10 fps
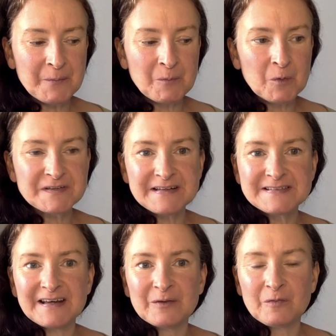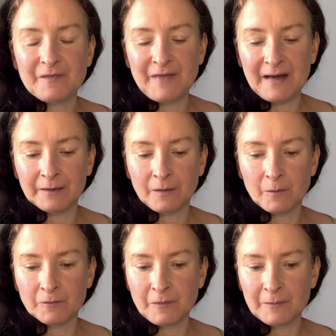more detailed than that, and
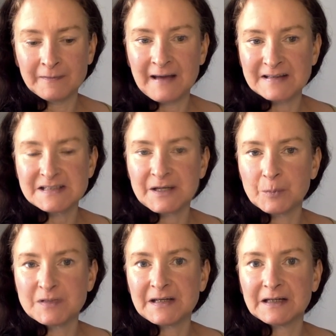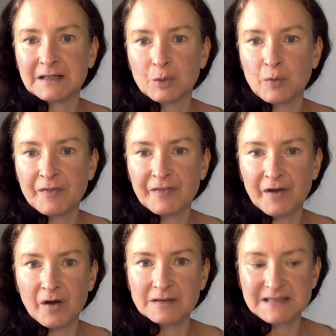kind of going next layer, particularly with the
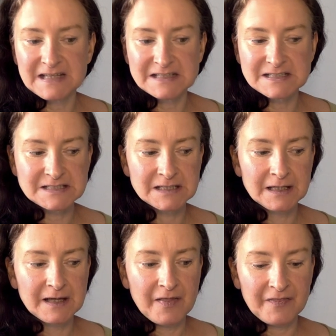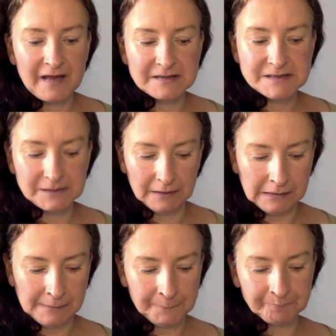gut tests that
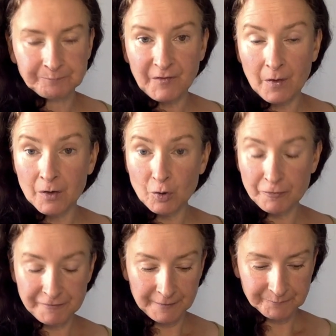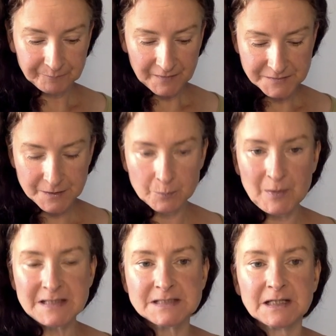I offer. So
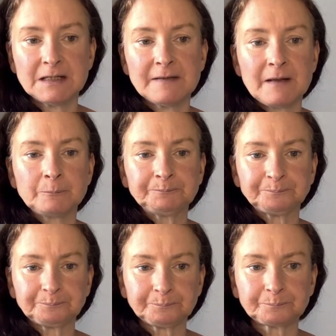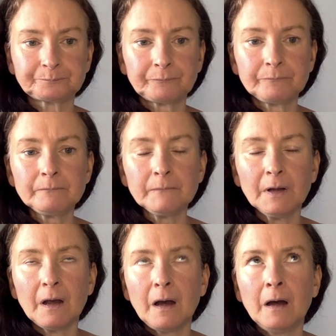basically then,
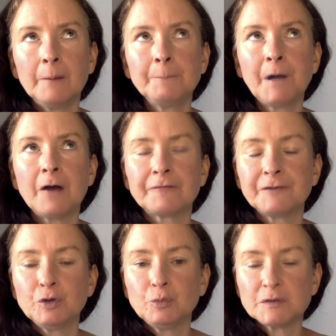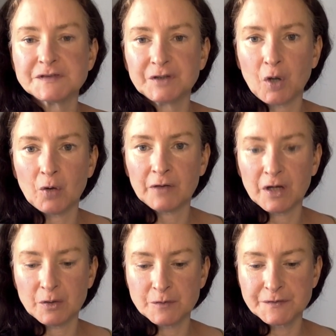a few
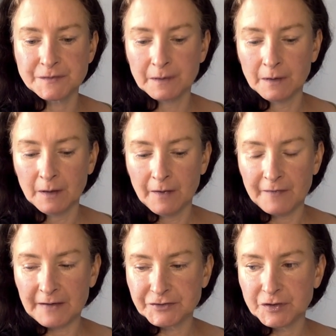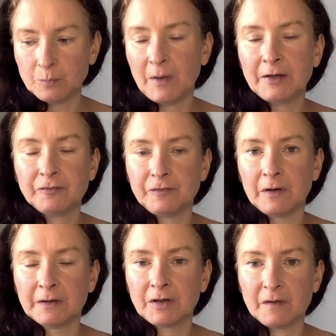scenarios that you may
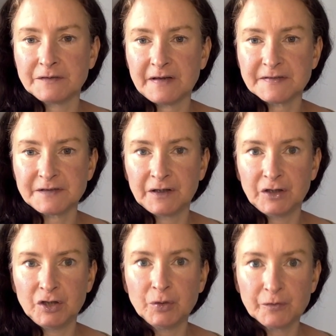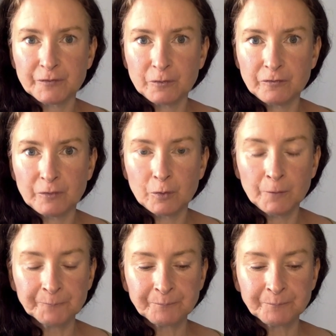find gut testing useful for